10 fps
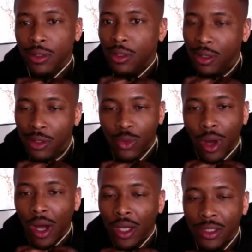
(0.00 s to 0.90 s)
It's
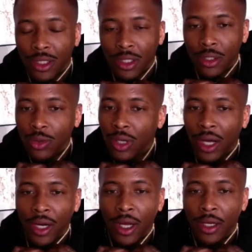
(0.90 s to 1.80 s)
YG. You gotta
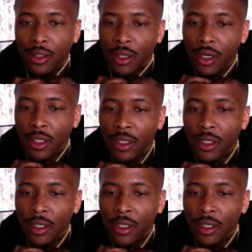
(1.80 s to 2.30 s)
have it dirty.